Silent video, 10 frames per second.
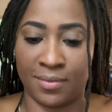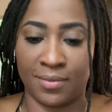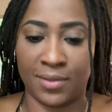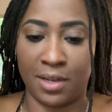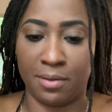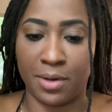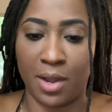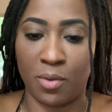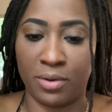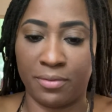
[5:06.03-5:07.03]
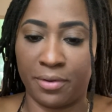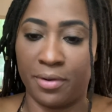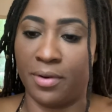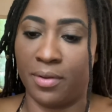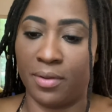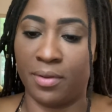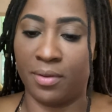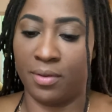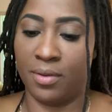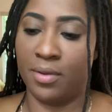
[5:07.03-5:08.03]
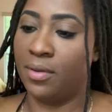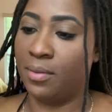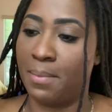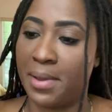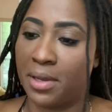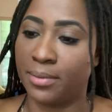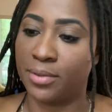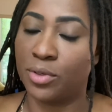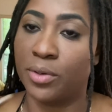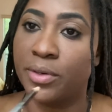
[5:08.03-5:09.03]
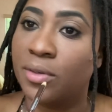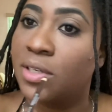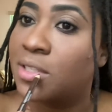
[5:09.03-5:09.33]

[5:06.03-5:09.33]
I am not one for makeup tutorial because